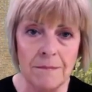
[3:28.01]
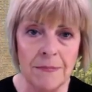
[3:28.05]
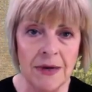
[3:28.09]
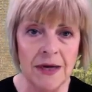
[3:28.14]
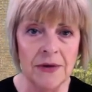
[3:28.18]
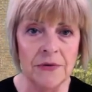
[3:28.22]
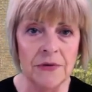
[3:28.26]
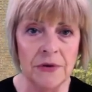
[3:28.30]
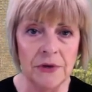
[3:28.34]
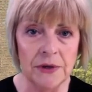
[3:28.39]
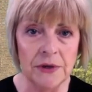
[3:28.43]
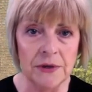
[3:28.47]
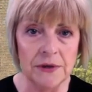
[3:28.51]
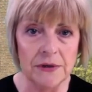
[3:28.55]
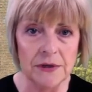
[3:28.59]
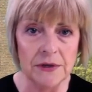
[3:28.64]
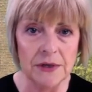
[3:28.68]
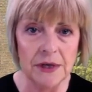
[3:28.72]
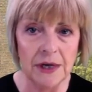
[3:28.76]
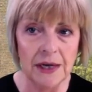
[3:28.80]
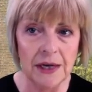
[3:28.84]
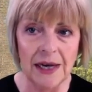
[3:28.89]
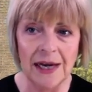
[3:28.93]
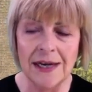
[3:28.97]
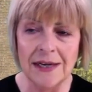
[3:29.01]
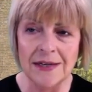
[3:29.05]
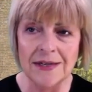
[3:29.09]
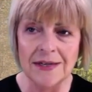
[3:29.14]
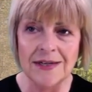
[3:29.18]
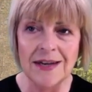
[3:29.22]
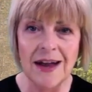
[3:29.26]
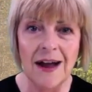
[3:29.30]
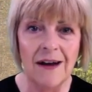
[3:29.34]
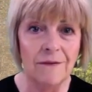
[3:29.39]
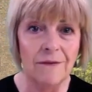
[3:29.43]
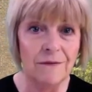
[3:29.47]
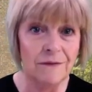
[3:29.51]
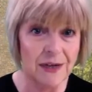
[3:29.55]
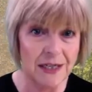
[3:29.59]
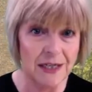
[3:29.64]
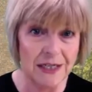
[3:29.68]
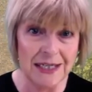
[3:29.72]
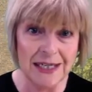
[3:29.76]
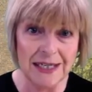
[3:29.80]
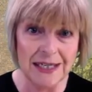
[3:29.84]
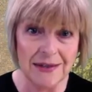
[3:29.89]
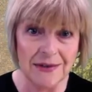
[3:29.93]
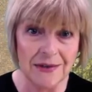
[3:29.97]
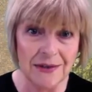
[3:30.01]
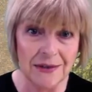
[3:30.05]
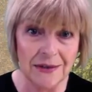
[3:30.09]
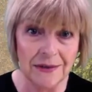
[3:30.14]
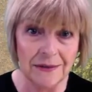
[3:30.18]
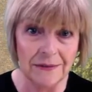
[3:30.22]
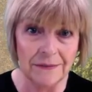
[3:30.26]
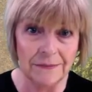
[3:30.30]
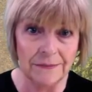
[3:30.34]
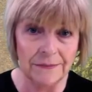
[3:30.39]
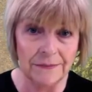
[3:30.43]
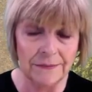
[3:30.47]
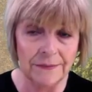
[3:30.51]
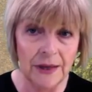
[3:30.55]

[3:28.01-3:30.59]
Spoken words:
method is fantastic.